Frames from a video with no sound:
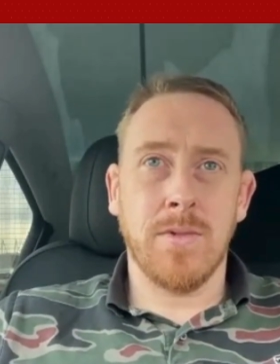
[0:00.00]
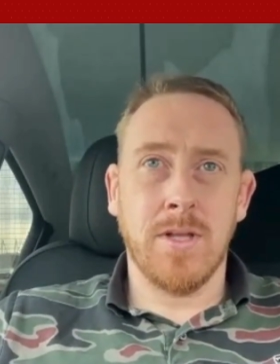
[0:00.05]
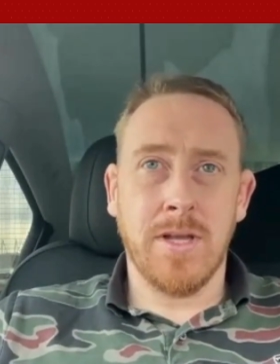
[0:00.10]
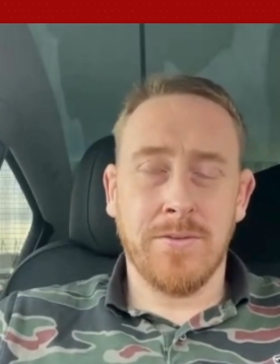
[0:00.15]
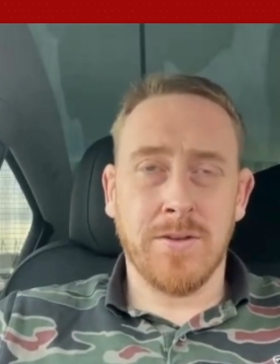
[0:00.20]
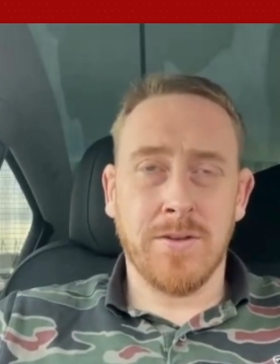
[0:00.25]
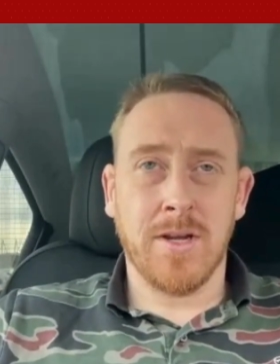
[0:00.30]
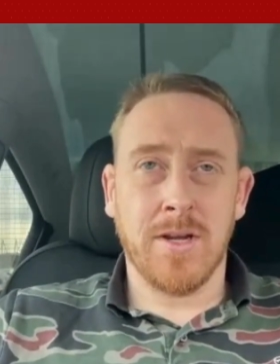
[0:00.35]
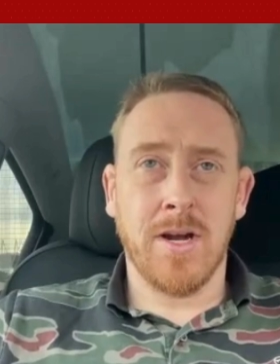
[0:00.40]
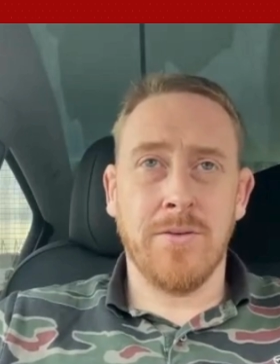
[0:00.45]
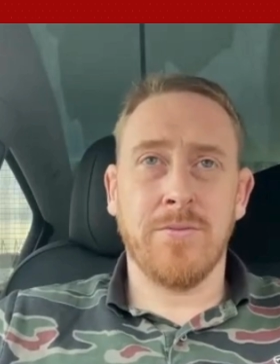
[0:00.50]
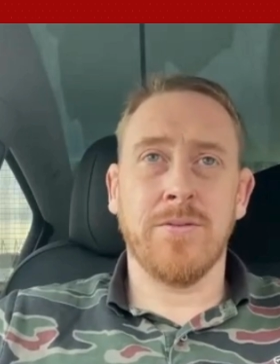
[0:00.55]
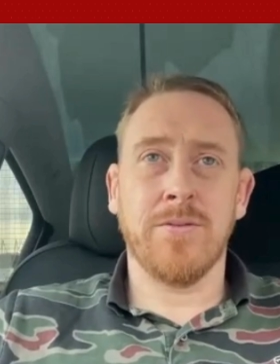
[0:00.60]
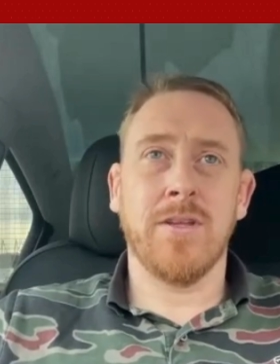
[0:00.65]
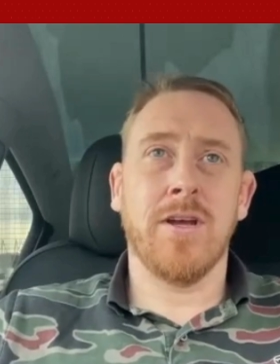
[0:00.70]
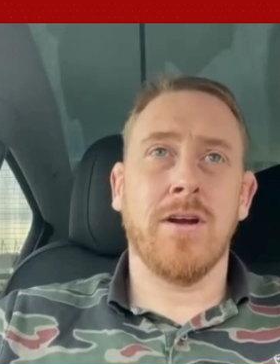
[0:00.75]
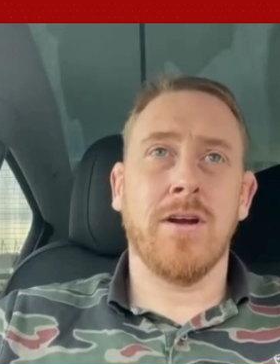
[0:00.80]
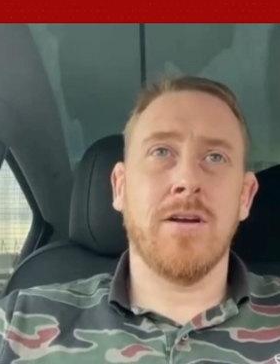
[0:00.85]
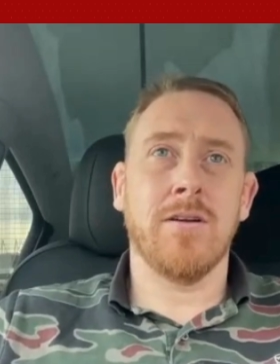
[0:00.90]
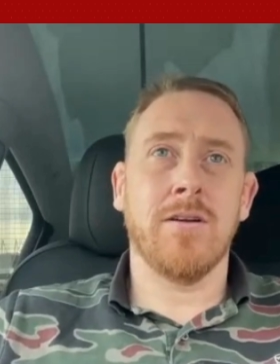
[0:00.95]
left the girlfriend
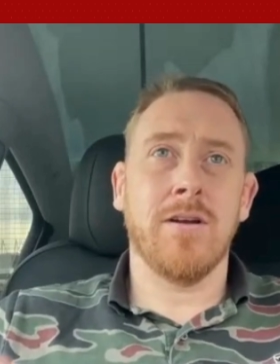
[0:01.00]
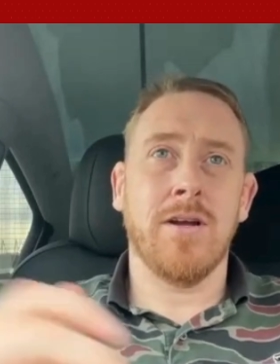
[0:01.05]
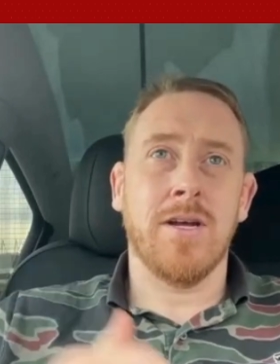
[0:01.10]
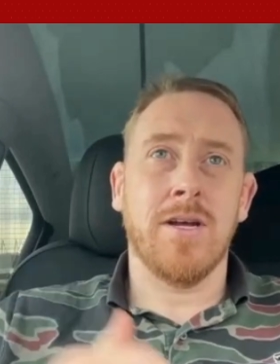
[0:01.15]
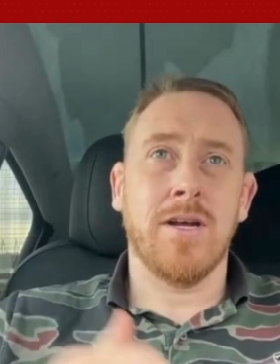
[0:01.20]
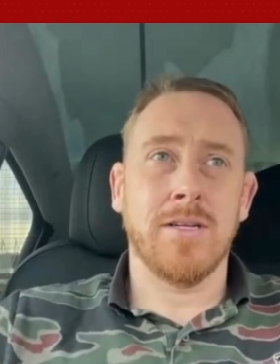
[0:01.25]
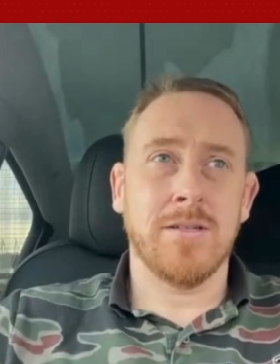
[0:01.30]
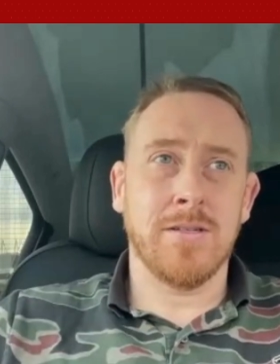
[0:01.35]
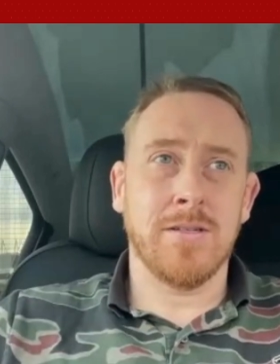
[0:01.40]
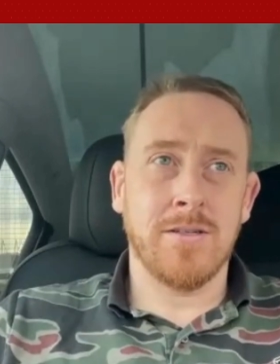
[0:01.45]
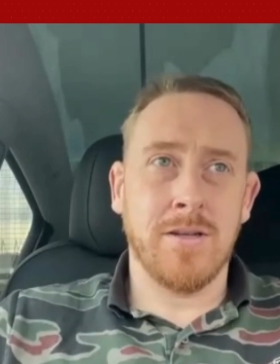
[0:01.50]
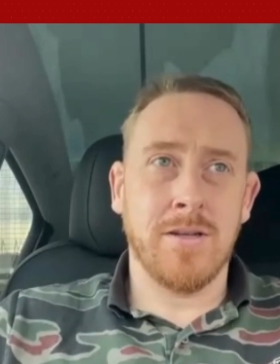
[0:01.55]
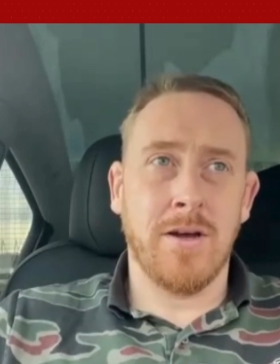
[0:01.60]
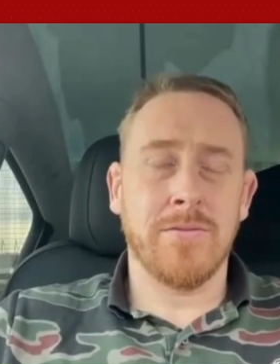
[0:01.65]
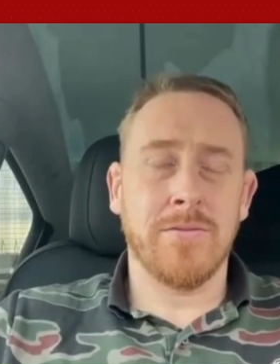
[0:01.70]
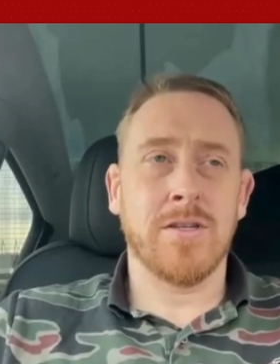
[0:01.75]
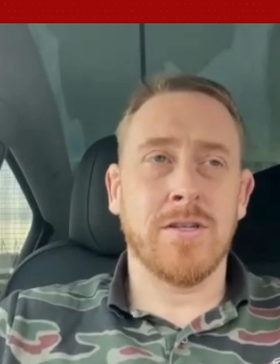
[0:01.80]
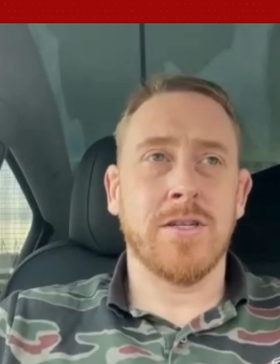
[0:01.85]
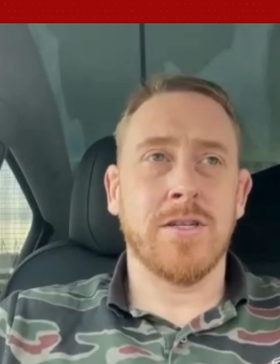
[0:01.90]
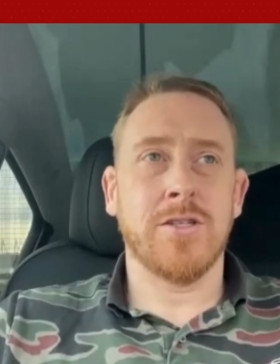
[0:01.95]
there. And
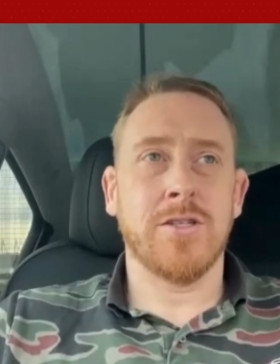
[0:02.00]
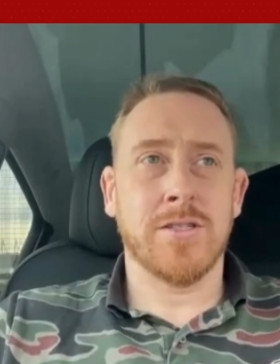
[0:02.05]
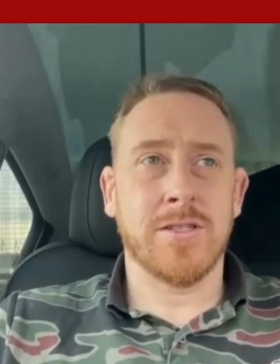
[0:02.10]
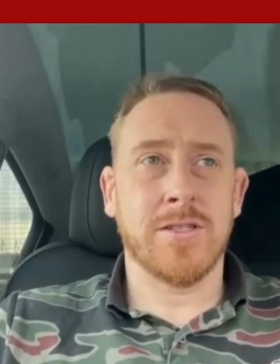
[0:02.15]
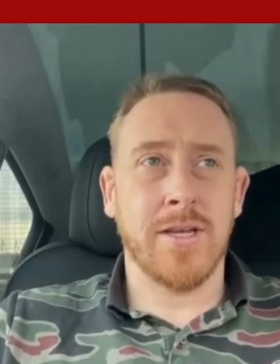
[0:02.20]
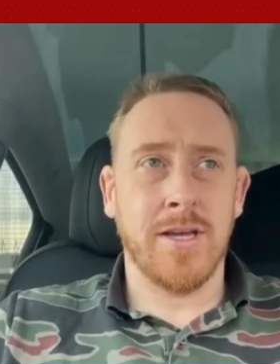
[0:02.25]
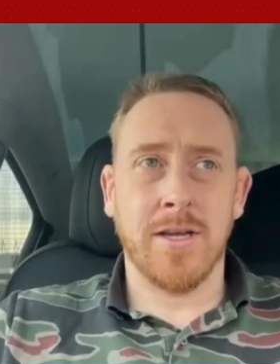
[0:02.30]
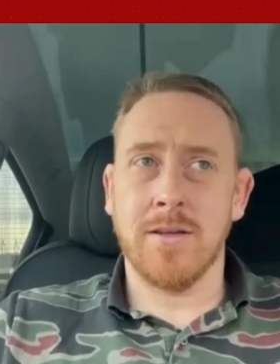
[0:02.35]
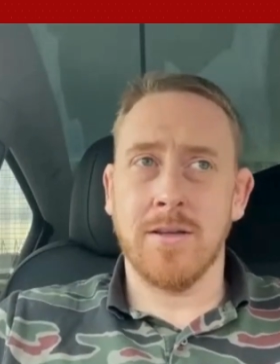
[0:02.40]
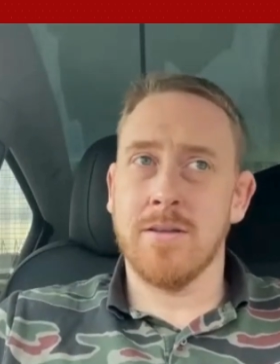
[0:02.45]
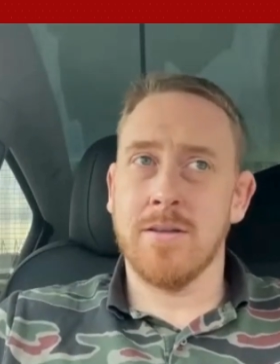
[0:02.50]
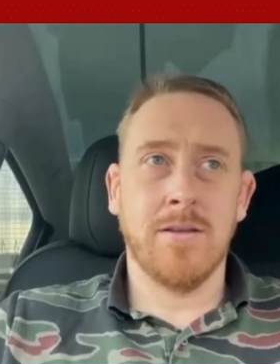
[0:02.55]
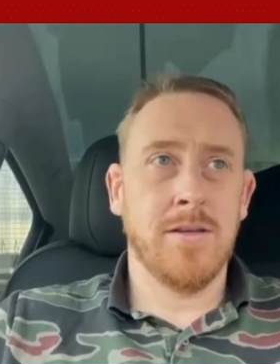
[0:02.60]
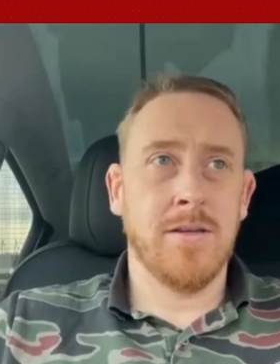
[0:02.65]
obviously she's saying,